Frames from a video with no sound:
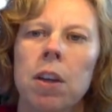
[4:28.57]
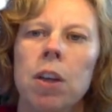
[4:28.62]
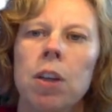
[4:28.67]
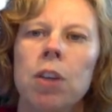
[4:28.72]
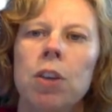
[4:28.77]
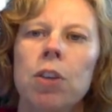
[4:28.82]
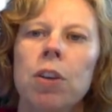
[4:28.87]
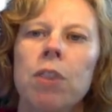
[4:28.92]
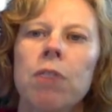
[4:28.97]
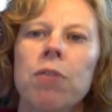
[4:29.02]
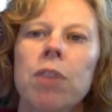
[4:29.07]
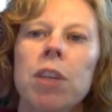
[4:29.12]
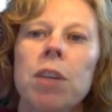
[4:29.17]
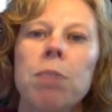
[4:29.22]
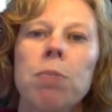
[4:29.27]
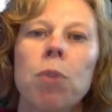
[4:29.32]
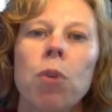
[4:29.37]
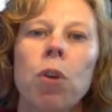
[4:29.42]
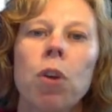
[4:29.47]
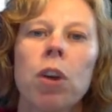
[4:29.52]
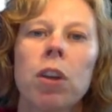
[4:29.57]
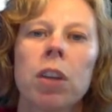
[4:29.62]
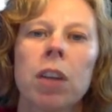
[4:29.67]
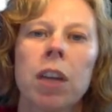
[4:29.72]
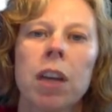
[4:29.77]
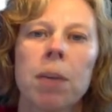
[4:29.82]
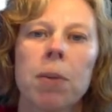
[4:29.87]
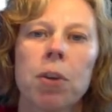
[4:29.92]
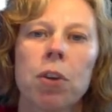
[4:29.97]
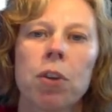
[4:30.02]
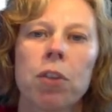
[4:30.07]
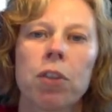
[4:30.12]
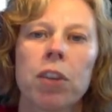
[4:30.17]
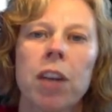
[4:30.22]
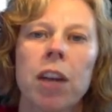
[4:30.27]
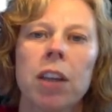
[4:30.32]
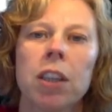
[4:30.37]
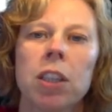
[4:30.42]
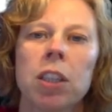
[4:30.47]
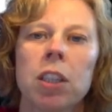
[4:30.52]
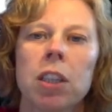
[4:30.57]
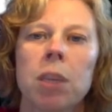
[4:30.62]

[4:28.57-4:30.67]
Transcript: You can read more on the chemical reaction